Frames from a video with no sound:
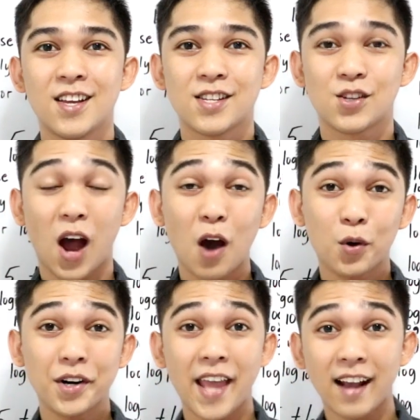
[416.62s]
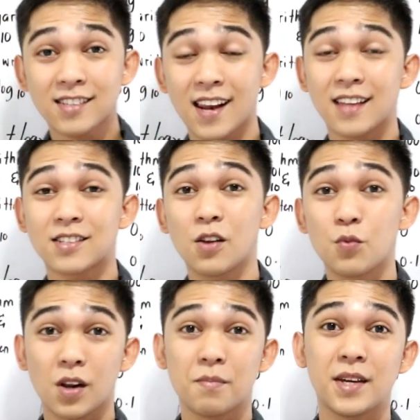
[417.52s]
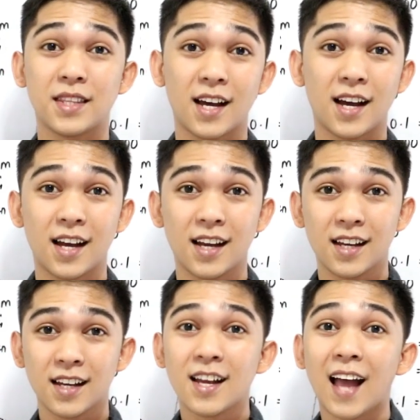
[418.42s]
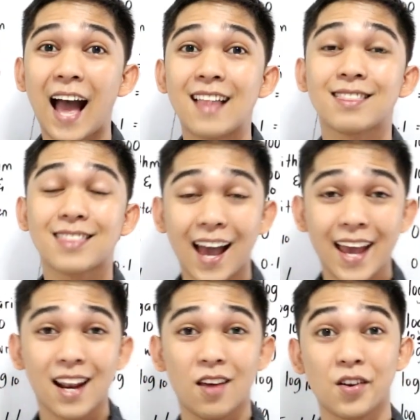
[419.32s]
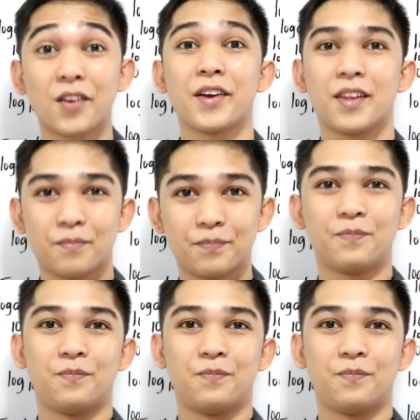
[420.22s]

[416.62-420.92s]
So our next lesson will be the anti-logarithm.